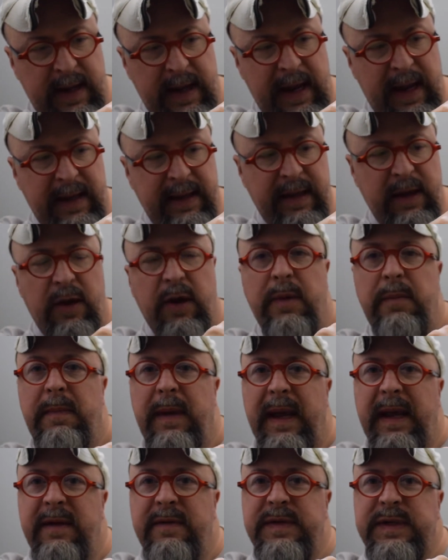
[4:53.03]
and they're
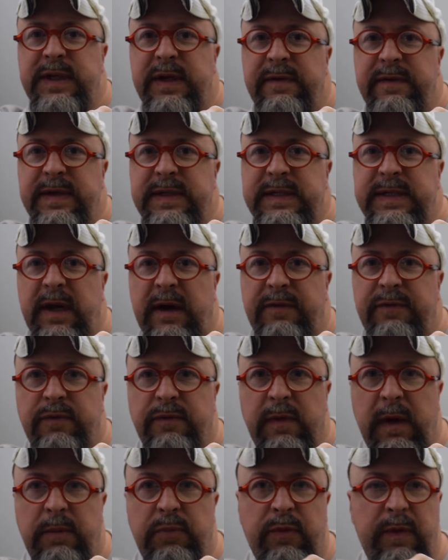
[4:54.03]
made of sort of a soft
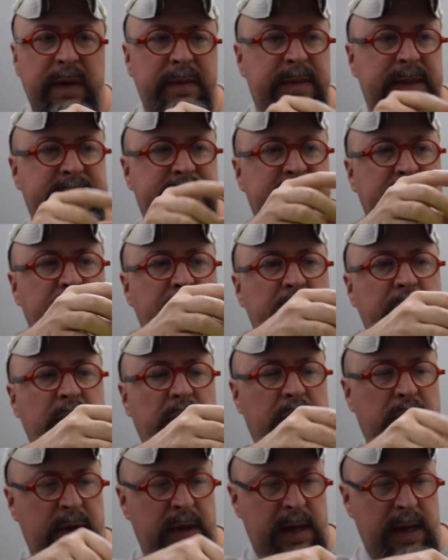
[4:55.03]
rubbery
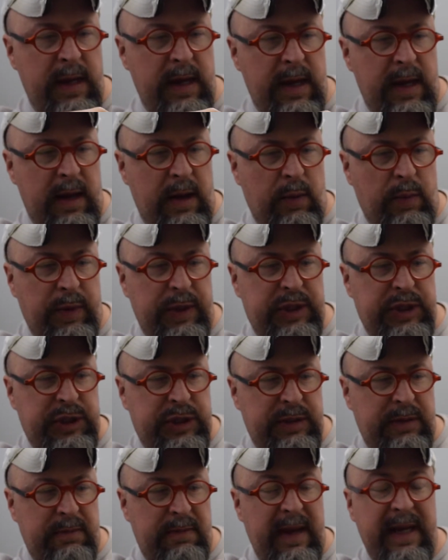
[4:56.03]
material,
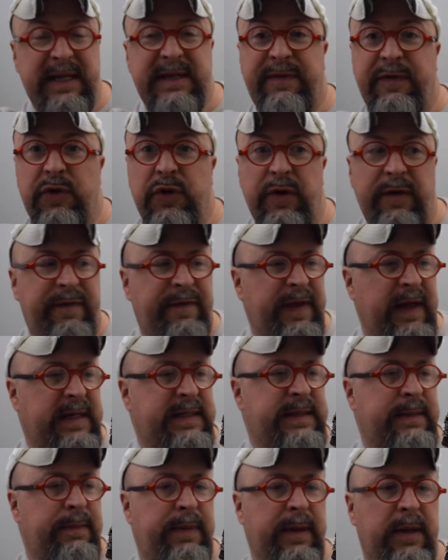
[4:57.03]
which makes for good
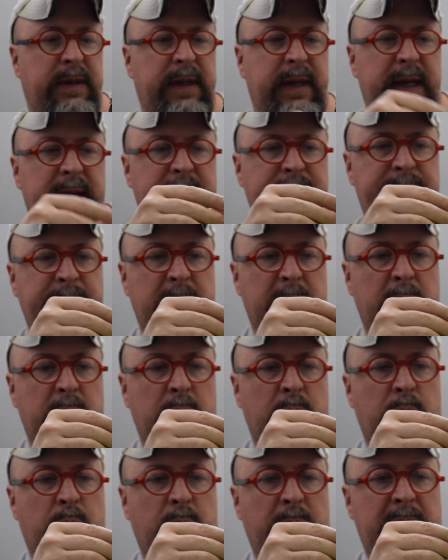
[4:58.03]
flexibility.
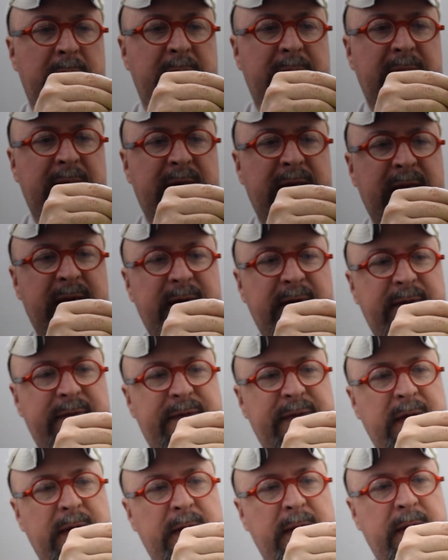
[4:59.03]
We
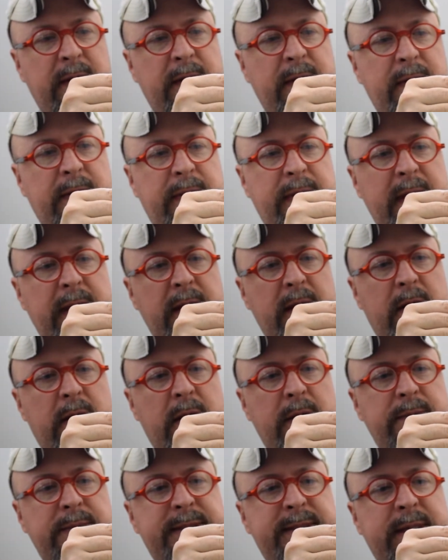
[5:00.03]
have the
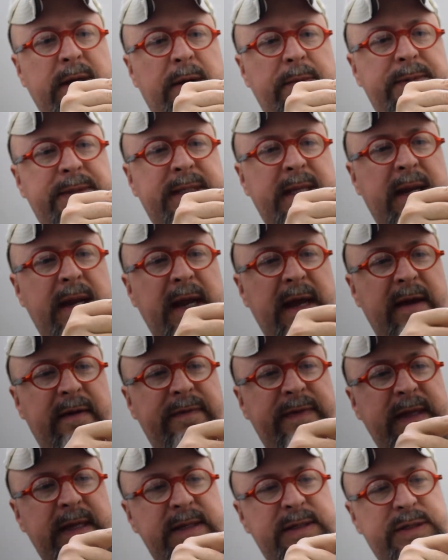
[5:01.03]
arm sculpts that
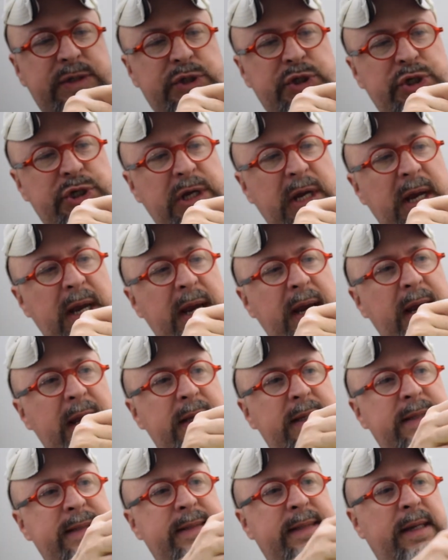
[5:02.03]
have these
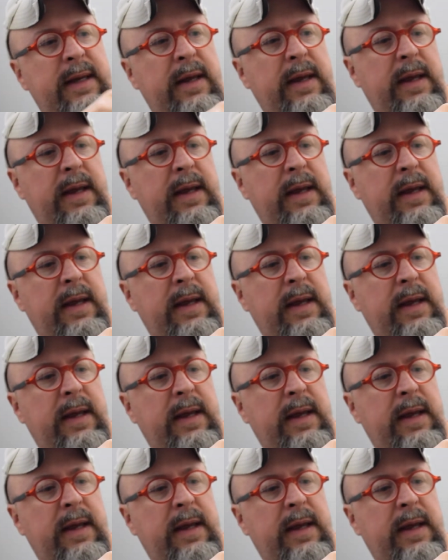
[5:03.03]
chains